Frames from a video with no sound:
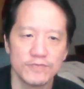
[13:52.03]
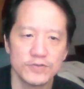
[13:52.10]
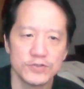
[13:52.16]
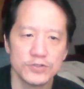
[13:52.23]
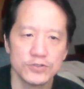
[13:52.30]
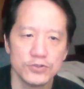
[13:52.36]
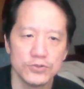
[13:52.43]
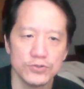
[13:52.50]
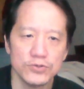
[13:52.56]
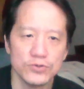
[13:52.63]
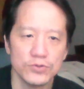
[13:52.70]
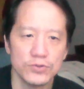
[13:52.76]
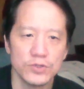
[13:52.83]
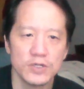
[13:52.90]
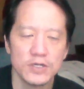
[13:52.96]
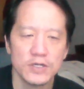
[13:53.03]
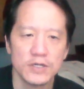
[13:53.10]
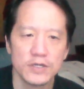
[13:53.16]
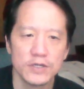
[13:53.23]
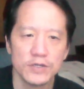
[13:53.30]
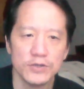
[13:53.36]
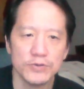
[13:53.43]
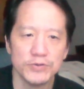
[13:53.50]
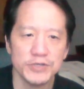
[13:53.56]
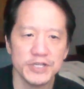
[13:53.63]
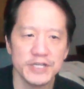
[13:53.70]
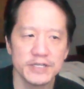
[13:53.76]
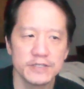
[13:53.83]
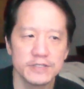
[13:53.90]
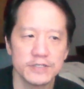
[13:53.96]
2
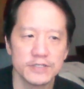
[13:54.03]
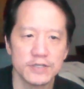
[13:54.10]
unique,